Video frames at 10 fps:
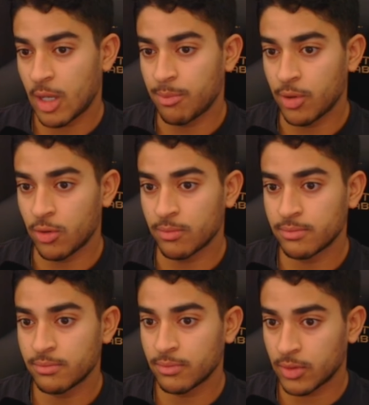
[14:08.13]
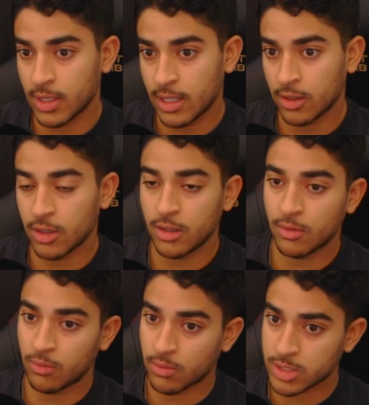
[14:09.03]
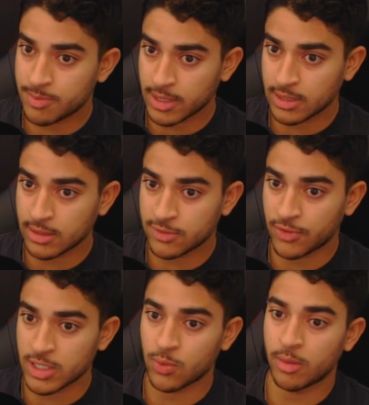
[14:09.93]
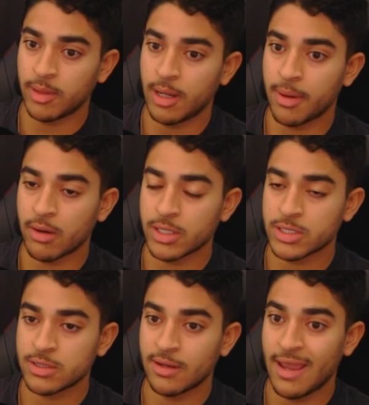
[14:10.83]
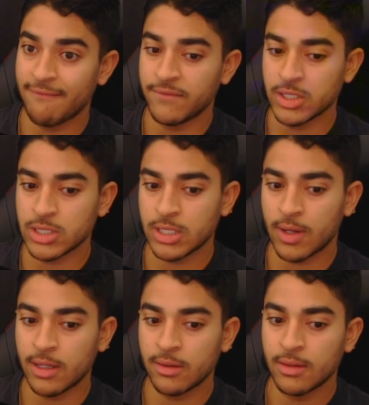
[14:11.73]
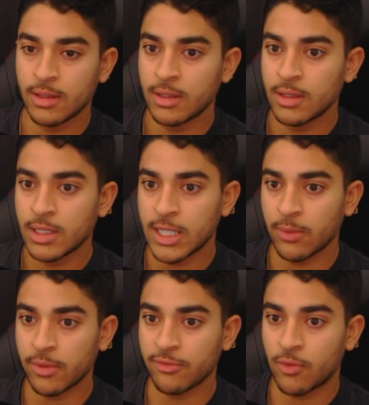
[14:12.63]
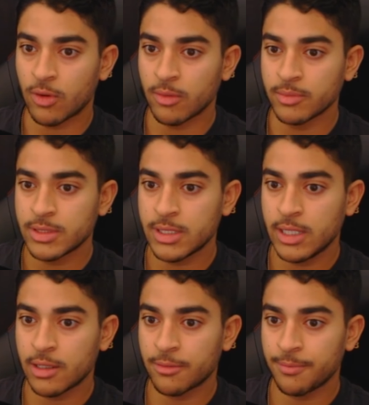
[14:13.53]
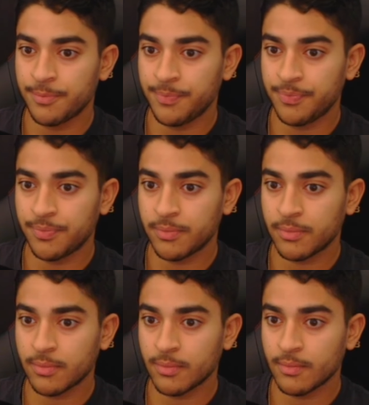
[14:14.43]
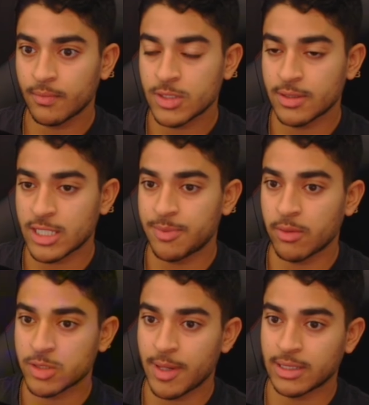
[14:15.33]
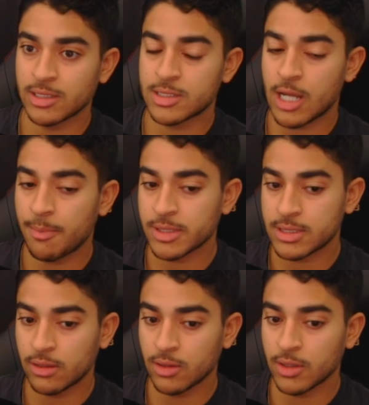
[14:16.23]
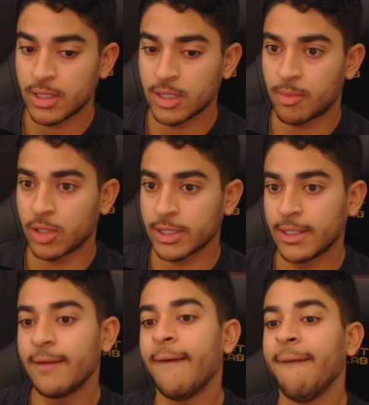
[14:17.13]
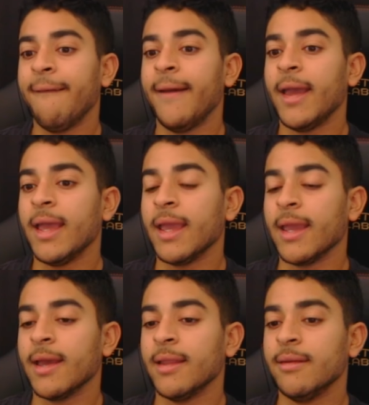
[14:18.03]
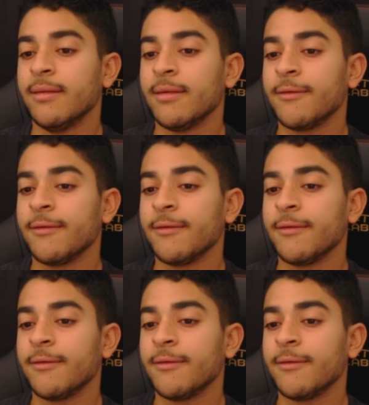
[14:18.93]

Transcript: Boom. Okay, good. We're respecting this fresh 1 minute bearish FVG, right? That we formed here. So that's being respected. Stop is still good in the market. And